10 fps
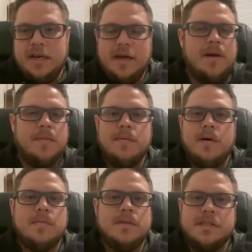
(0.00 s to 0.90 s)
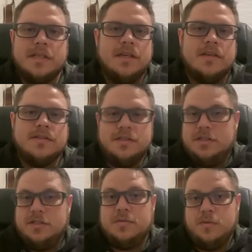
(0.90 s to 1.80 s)
and I'm not promoting my jig colors. It's
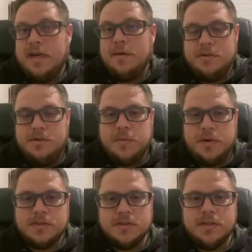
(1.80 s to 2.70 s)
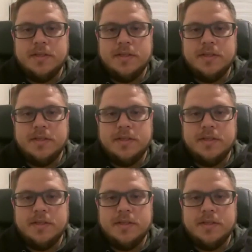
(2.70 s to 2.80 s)
just what I would use personally.